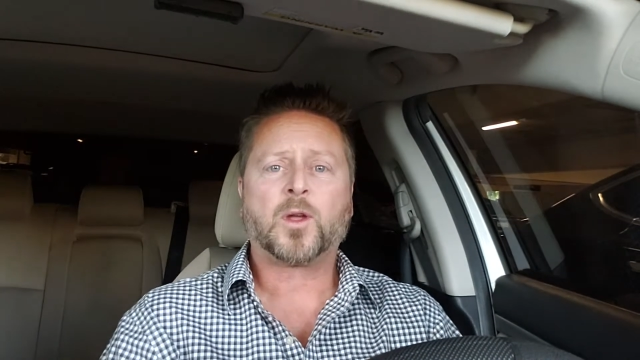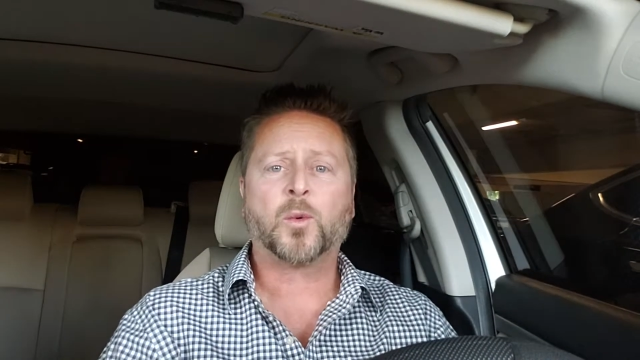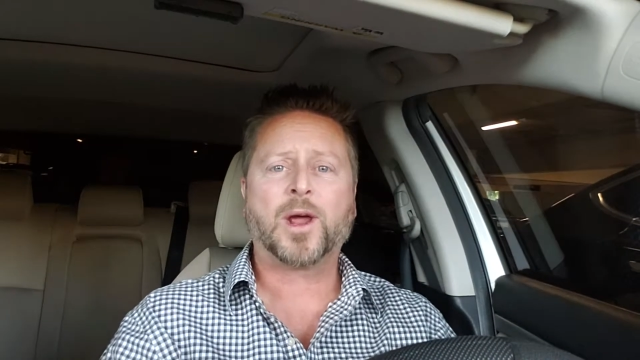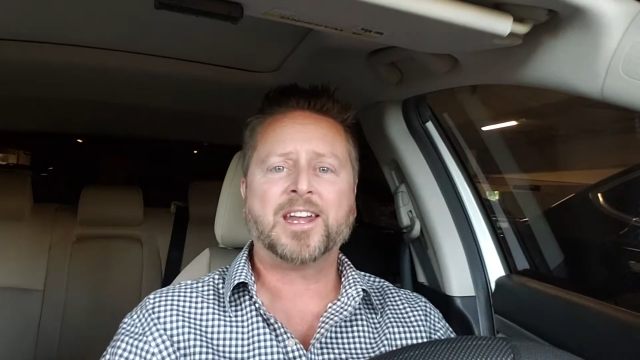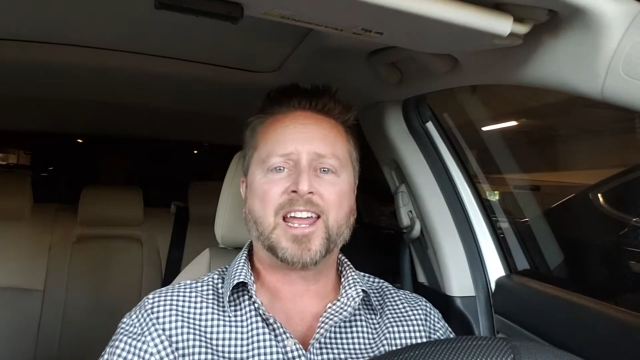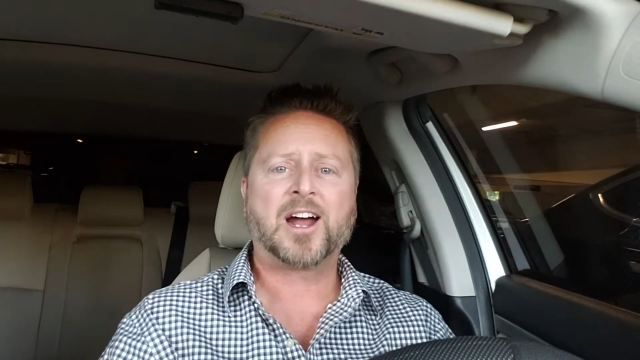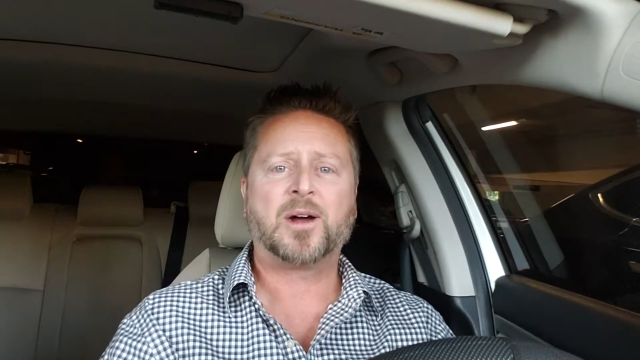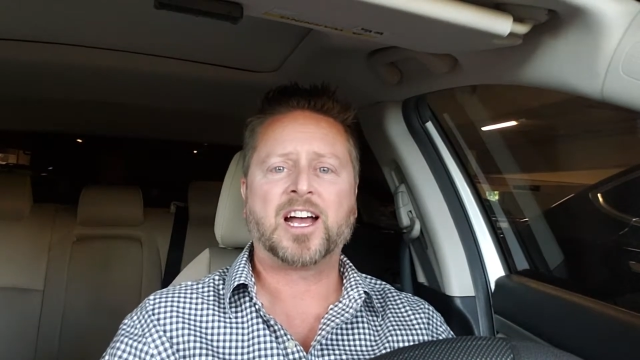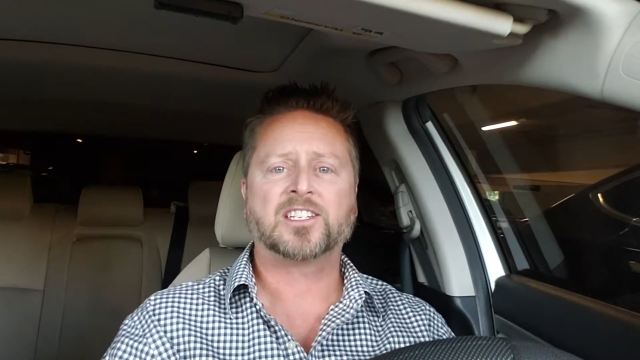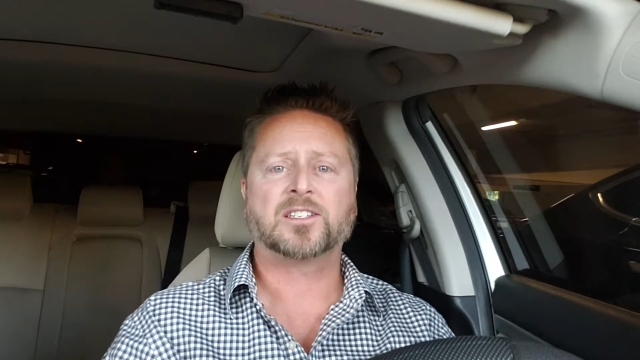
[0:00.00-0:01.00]
right now
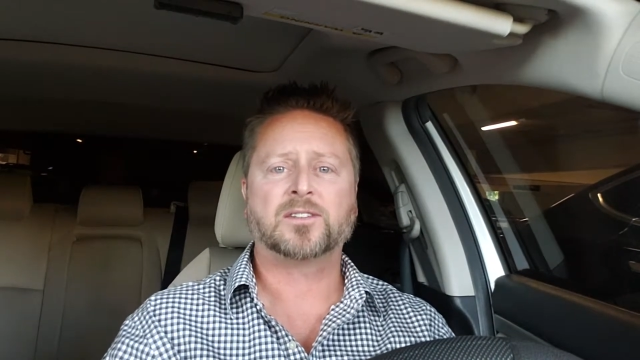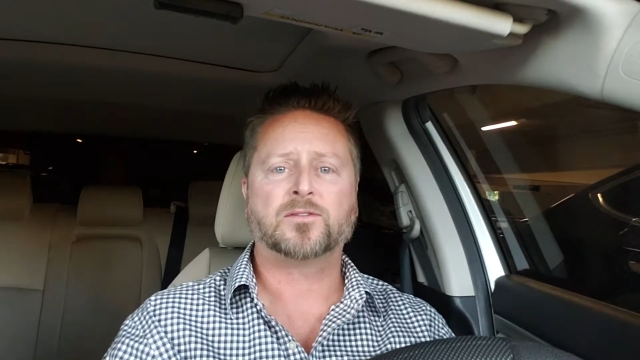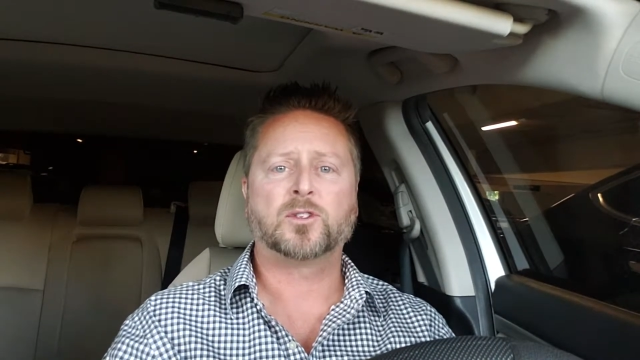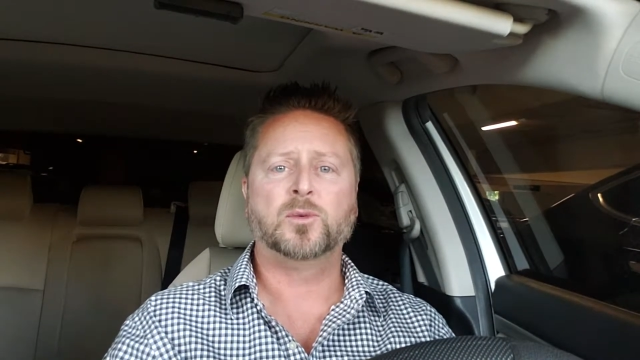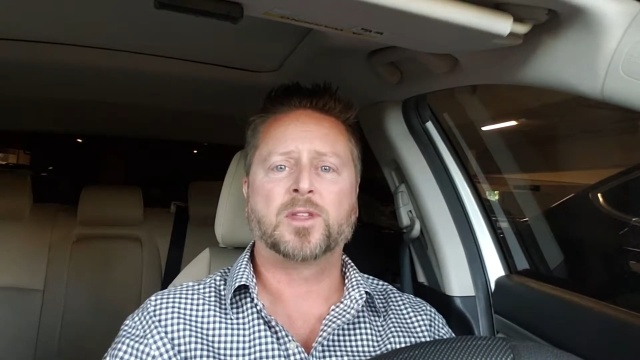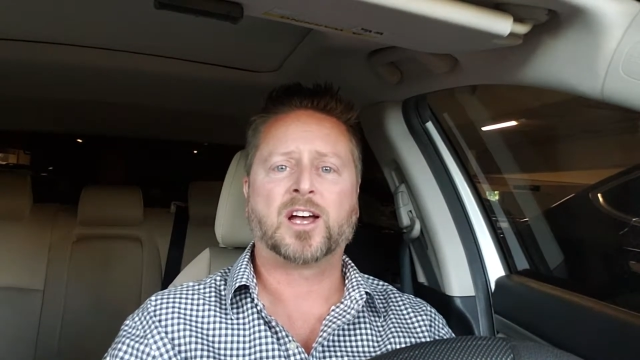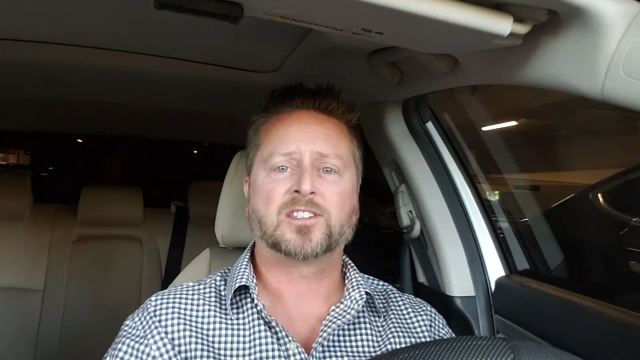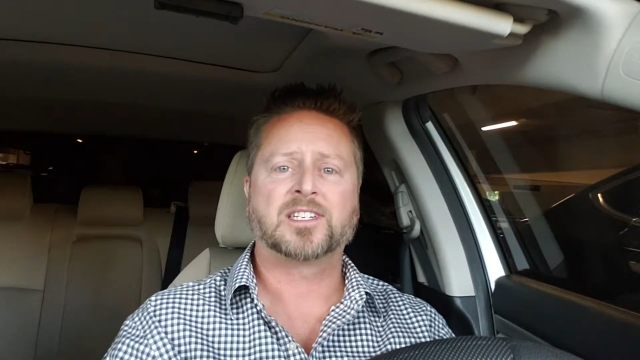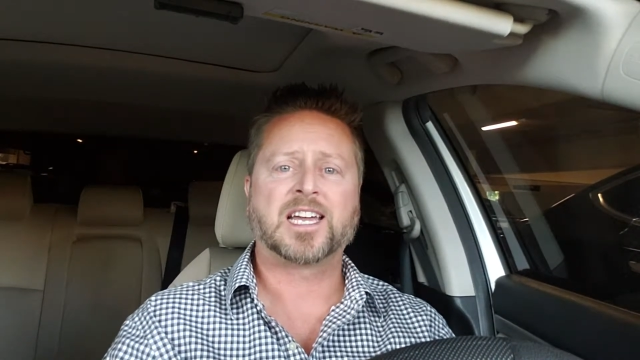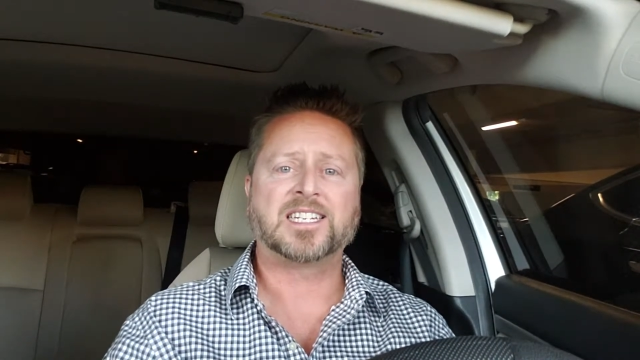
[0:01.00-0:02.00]
as of
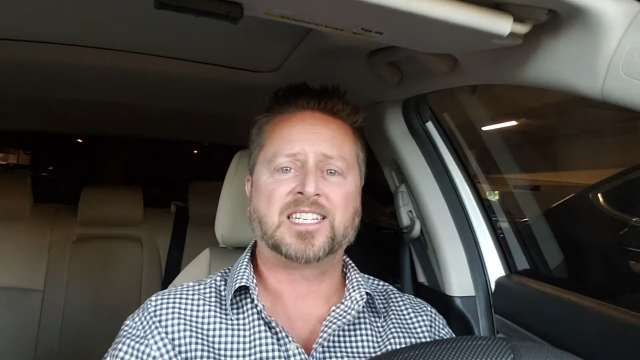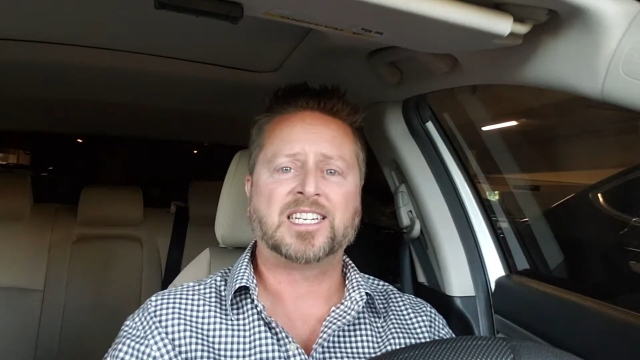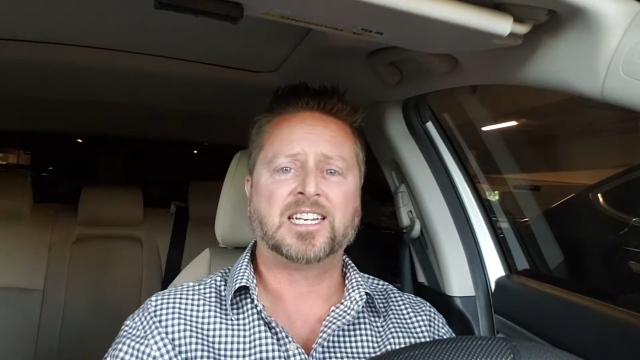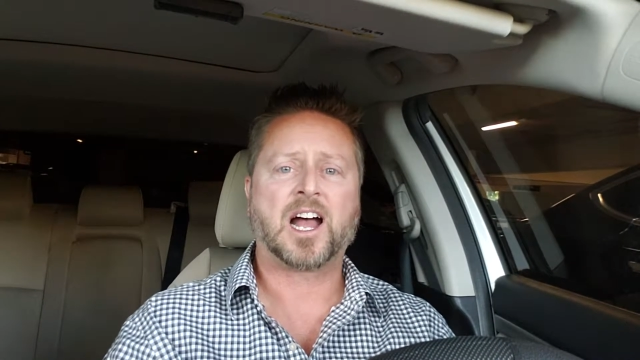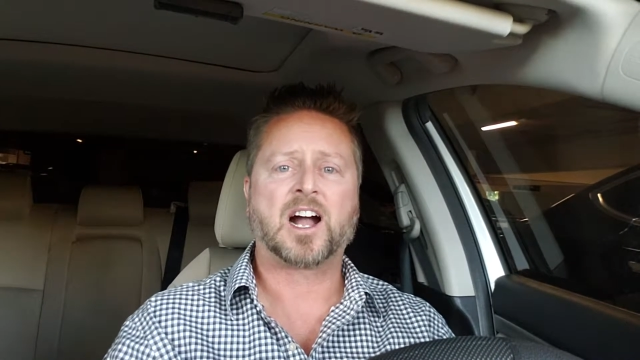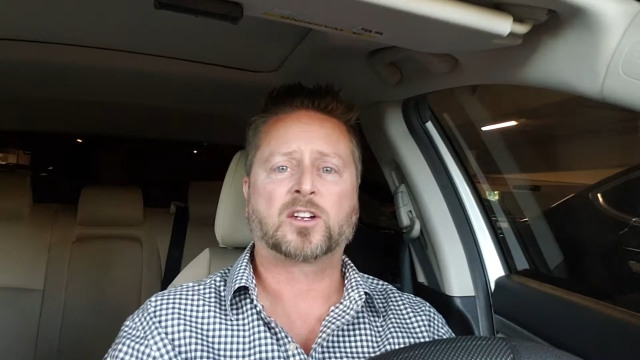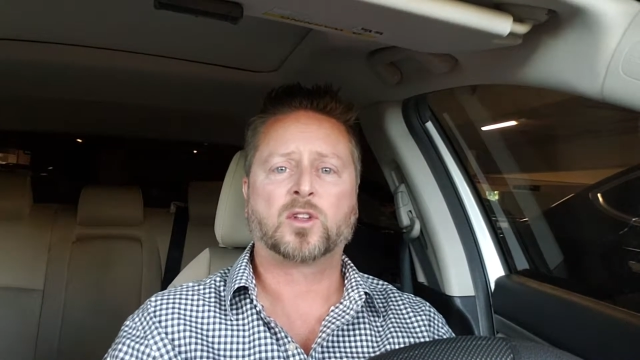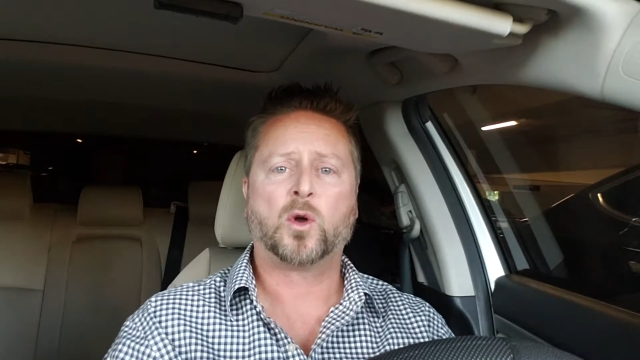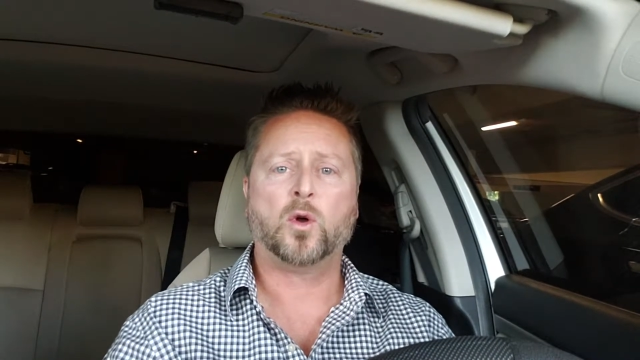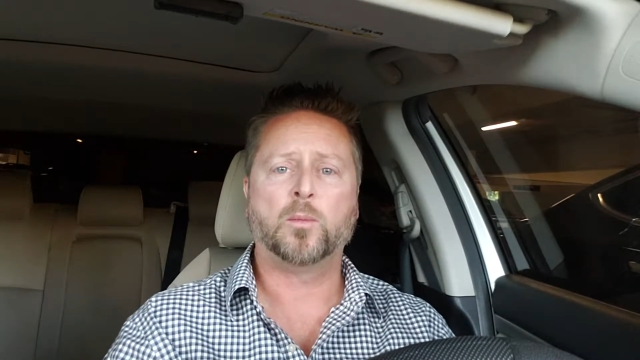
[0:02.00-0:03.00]
2019
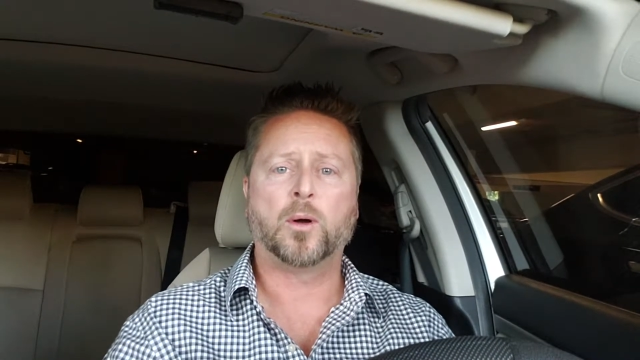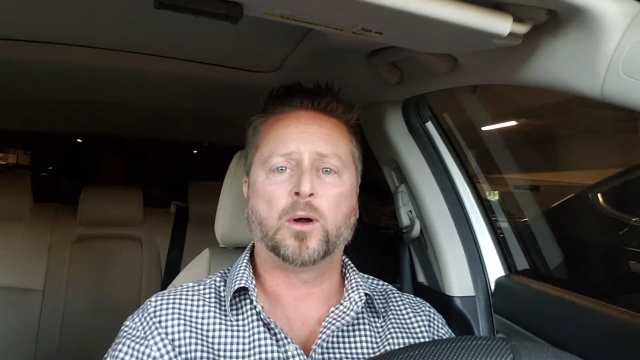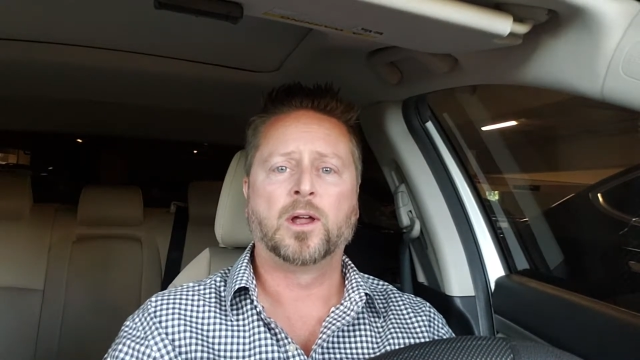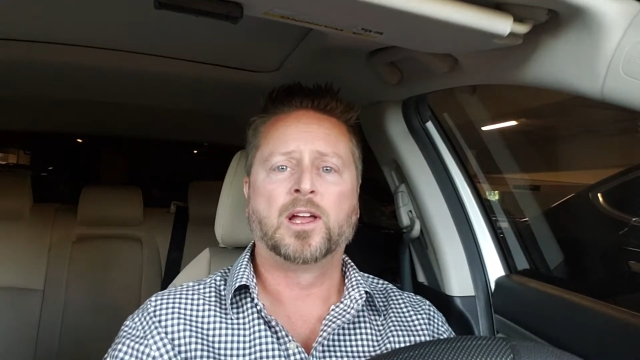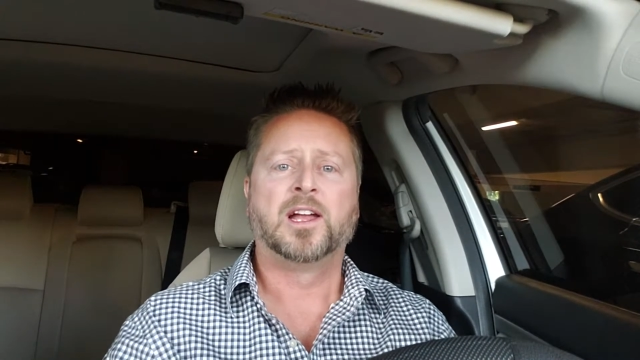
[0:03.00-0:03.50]
October,